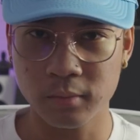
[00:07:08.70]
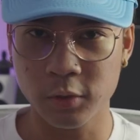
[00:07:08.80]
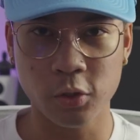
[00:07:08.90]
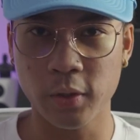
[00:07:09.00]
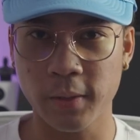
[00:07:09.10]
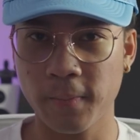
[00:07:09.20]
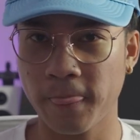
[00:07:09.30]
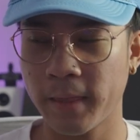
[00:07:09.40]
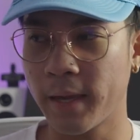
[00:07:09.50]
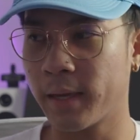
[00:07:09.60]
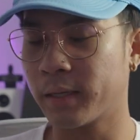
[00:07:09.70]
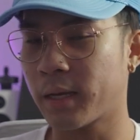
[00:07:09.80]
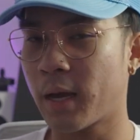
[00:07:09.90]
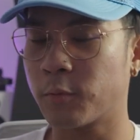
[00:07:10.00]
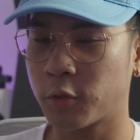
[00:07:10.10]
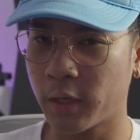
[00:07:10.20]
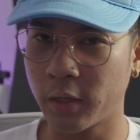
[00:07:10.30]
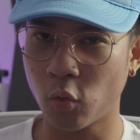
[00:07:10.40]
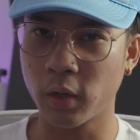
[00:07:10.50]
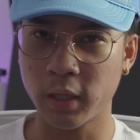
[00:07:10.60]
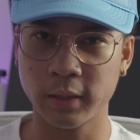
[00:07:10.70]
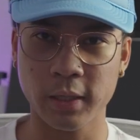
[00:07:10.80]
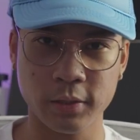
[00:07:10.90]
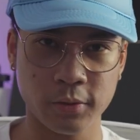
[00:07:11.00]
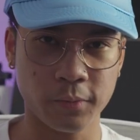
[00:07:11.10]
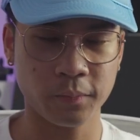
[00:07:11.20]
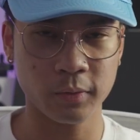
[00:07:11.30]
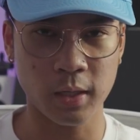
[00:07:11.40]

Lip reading: do it. And I'm trying to work on that too.